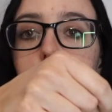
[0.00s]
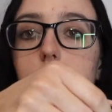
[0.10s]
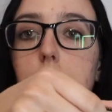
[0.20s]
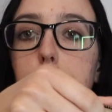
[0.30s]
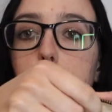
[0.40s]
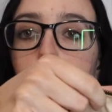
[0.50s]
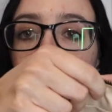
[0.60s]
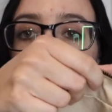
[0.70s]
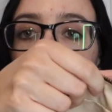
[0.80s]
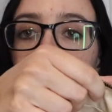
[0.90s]
slip
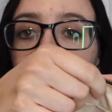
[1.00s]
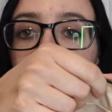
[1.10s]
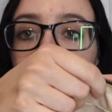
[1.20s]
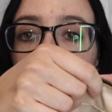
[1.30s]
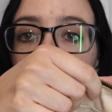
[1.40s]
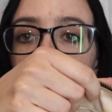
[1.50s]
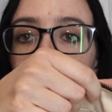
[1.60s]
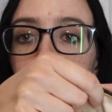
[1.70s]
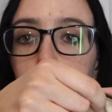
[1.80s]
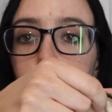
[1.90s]
pocket here,
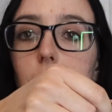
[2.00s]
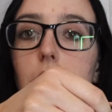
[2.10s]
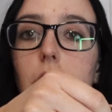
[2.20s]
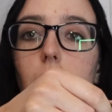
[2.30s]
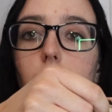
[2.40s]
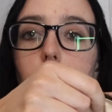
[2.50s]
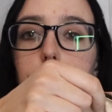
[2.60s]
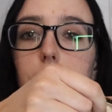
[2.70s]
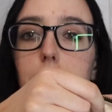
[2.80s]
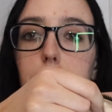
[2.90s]
which I
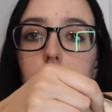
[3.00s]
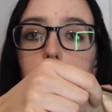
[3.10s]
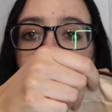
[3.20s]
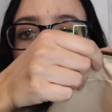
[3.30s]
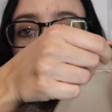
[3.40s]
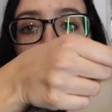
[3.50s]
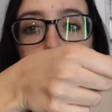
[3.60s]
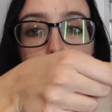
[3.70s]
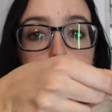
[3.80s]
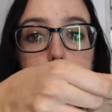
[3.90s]
feel like mine is
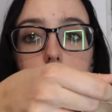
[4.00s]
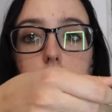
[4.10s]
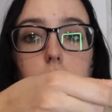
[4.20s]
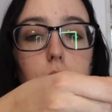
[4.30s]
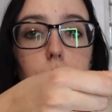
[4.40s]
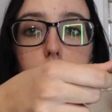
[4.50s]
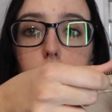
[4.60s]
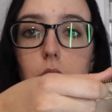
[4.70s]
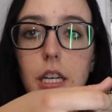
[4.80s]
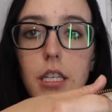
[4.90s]
maybe on the
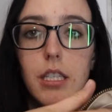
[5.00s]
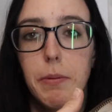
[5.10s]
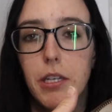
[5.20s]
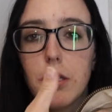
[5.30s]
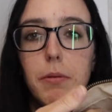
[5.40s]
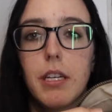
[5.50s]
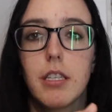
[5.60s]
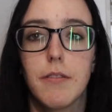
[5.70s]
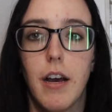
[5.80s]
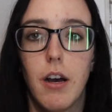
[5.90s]
looser end, especially
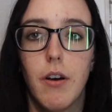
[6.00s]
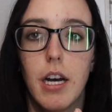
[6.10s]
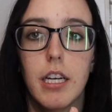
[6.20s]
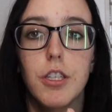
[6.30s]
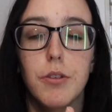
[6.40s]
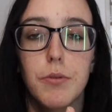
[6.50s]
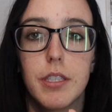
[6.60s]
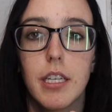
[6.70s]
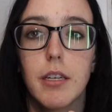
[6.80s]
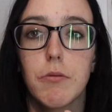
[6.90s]
because of how I
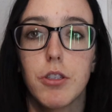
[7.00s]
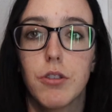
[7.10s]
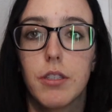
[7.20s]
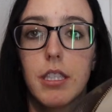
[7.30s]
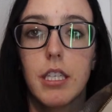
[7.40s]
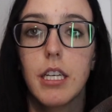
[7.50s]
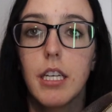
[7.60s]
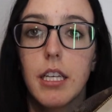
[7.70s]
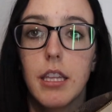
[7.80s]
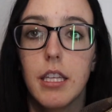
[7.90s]
use it, which you'll
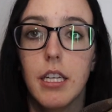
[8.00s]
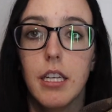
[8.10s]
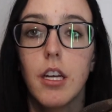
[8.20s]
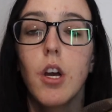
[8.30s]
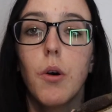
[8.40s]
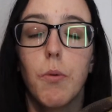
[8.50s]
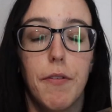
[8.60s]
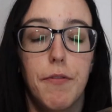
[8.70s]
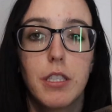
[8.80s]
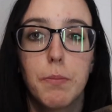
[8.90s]
see in the
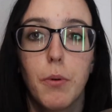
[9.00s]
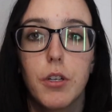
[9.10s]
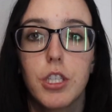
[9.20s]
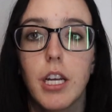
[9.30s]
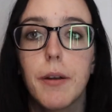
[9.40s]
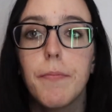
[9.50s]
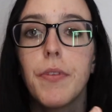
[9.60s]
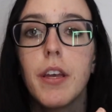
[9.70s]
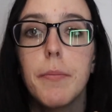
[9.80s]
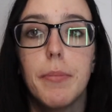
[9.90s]
what fits portion,
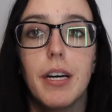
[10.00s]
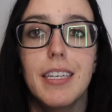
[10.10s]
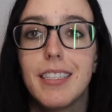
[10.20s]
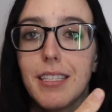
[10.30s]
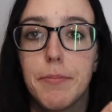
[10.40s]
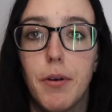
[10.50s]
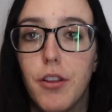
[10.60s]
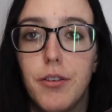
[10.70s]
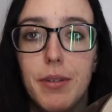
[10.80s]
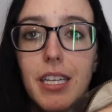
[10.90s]
but it doesn't
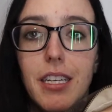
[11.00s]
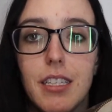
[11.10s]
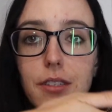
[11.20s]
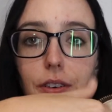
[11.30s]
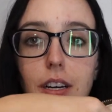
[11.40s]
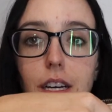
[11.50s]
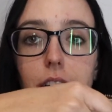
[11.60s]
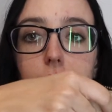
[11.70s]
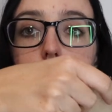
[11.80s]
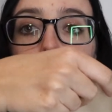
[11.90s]
bother me. It's
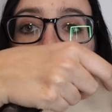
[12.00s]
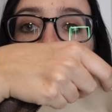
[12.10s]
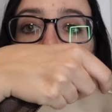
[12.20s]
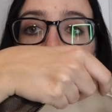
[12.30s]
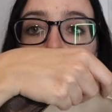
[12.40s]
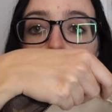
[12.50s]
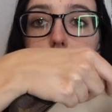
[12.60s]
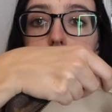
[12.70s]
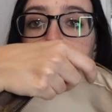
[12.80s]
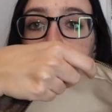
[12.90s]
fine. You
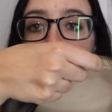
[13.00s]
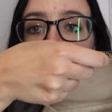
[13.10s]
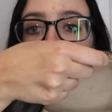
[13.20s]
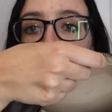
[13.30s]
obviously have this